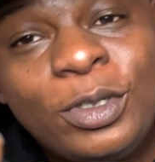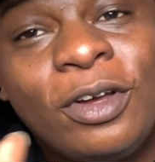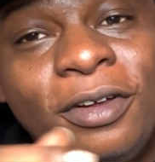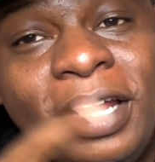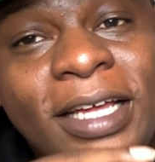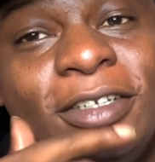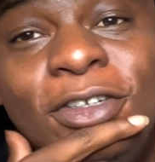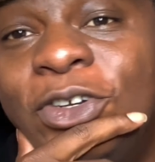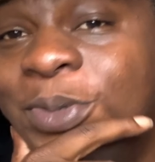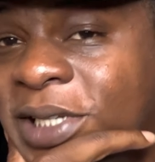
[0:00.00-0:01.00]
calling that, you
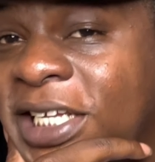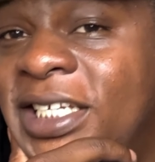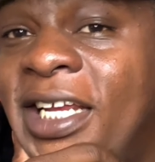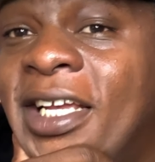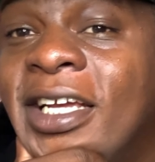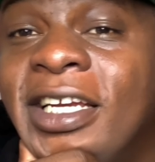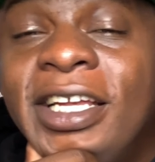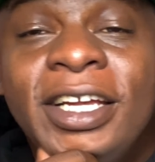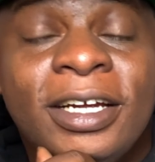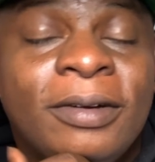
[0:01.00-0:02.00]
know what I'm saying, sneaker of the
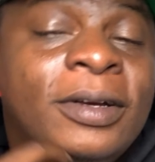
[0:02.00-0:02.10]
year.